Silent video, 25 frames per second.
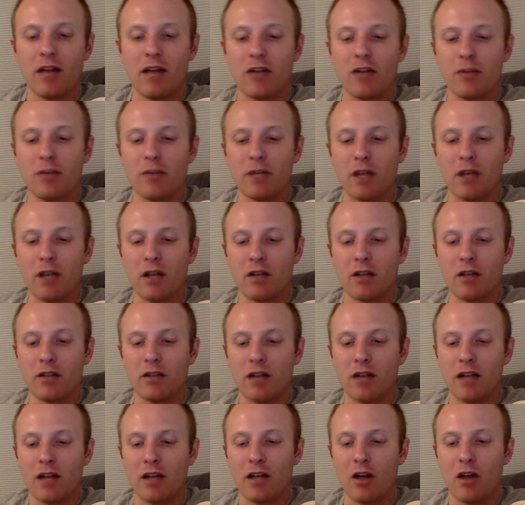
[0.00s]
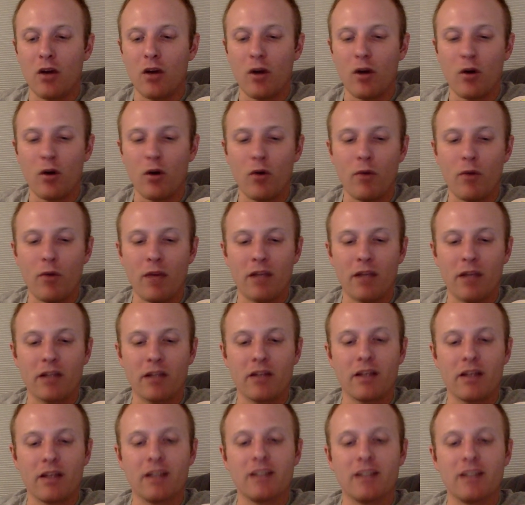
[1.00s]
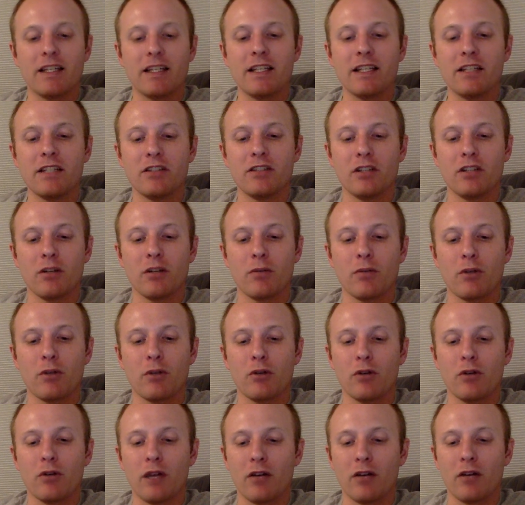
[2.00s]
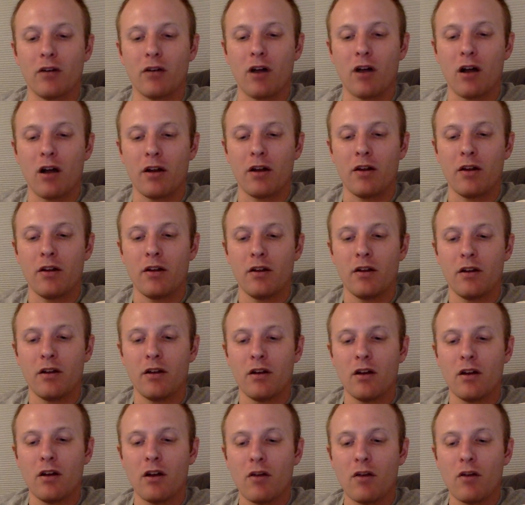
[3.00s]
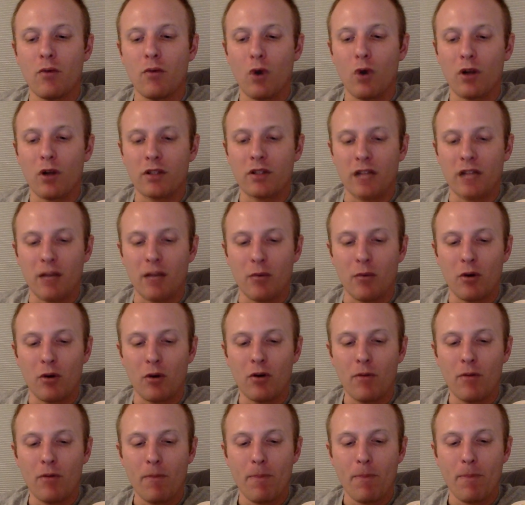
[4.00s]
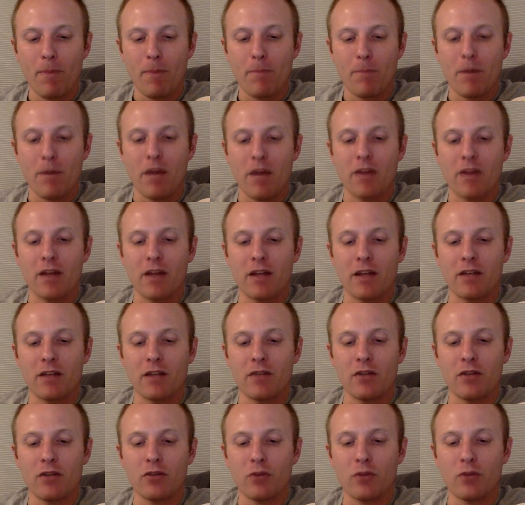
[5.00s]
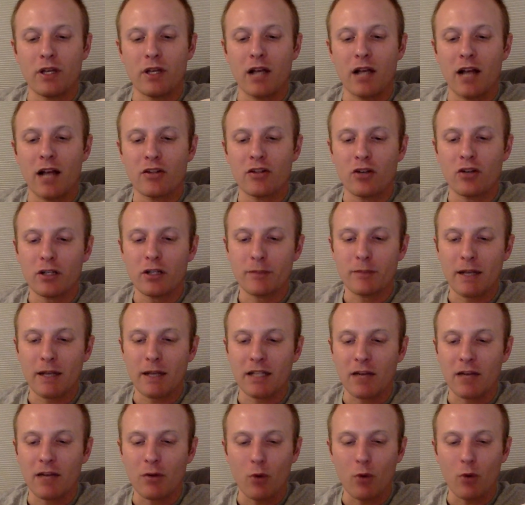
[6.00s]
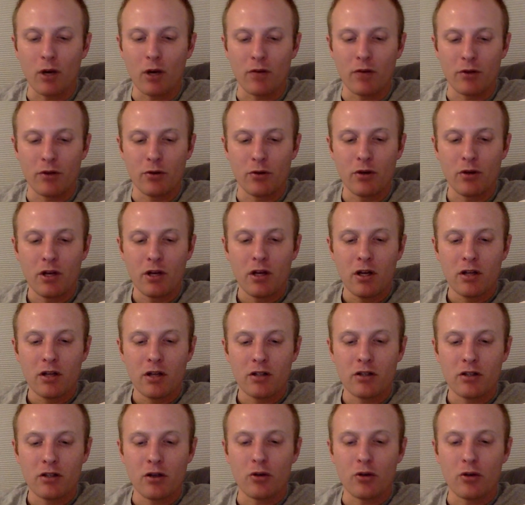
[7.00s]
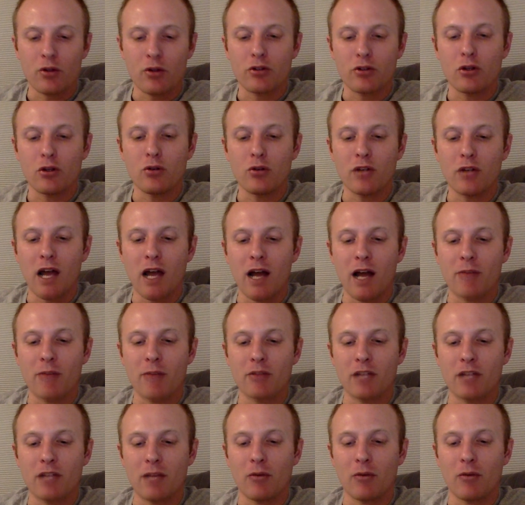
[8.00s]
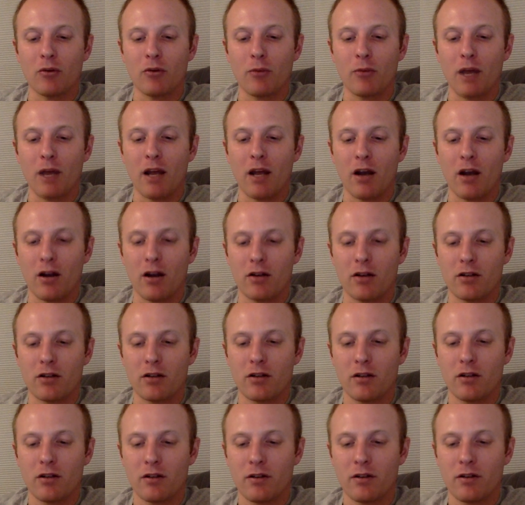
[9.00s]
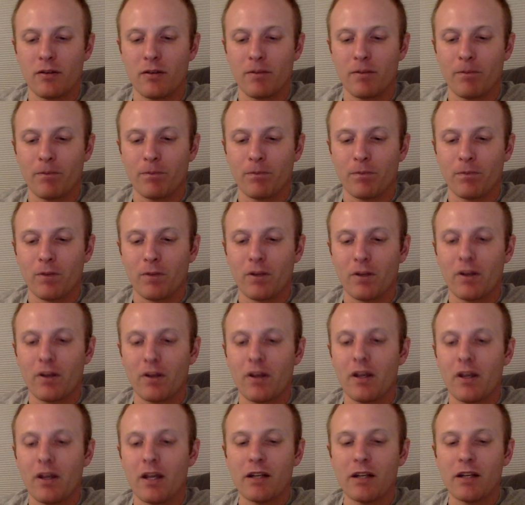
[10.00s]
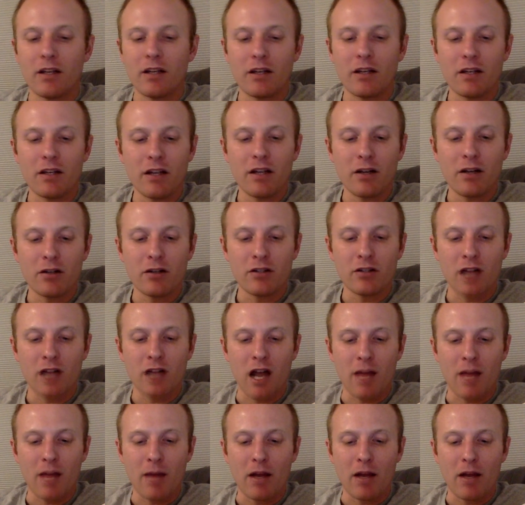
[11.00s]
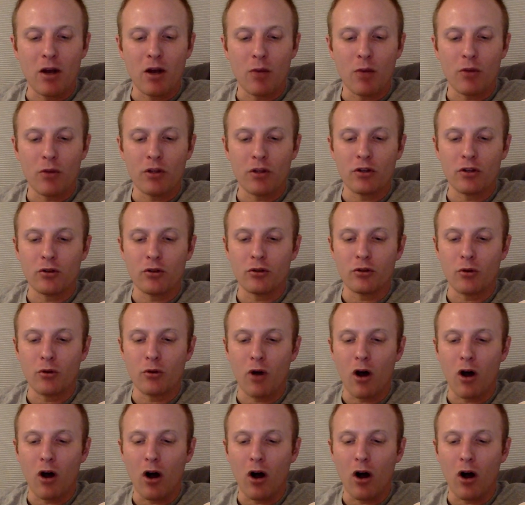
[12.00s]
That is because I know it will make things easier for you later on. For example, by the end of this week, I shall expect every one of you to know the two times tables by heart. And in a year's time, I hope that you'll